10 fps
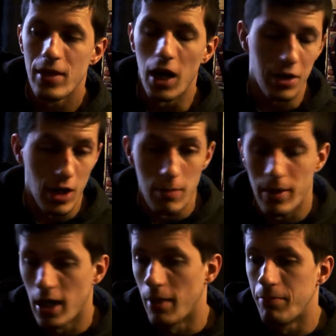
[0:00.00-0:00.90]
I don't know,
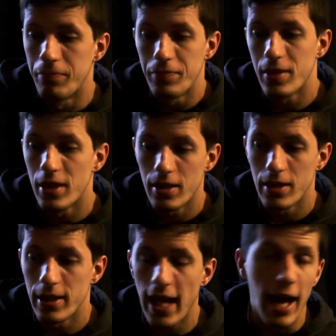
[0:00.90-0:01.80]
but
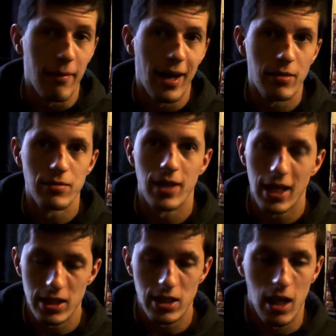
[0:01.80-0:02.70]
yeah,
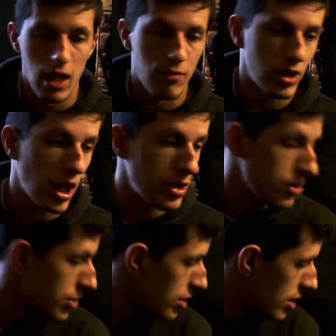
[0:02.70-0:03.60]
that is the
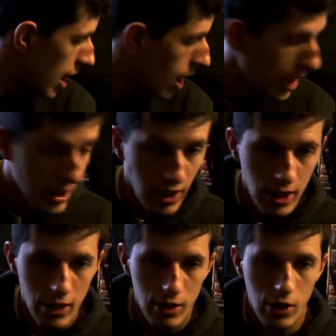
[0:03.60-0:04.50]
guns that I
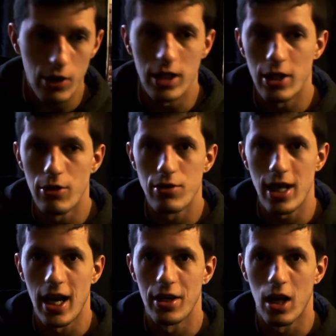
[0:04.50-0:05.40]
currently use
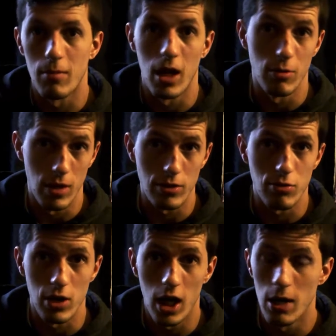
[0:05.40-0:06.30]
and are my most
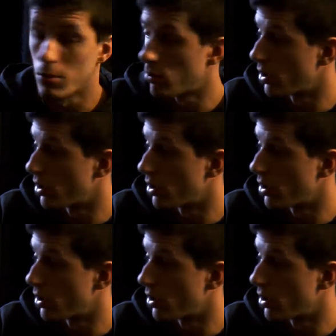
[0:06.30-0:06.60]
reliable